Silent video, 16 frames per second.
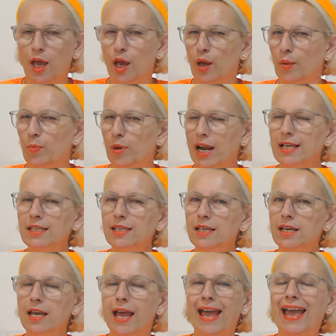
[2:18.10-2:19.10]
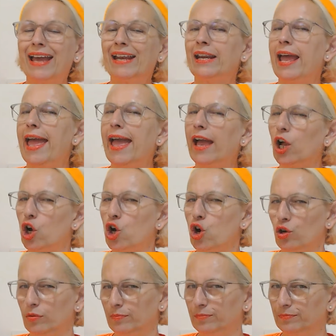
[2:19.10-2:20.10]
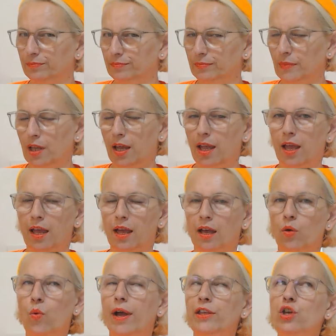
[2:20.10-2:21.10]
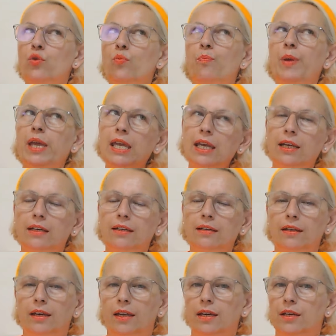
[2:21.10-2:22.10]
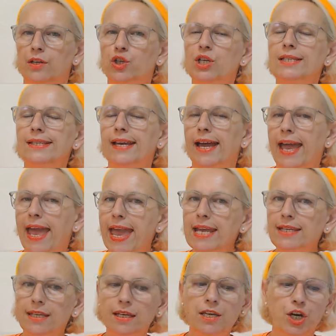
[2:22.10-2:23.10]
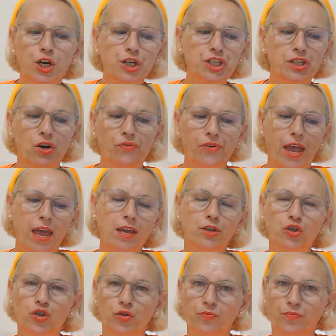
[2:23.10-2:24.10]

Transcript: But I see an echo when you being just 18 years of age.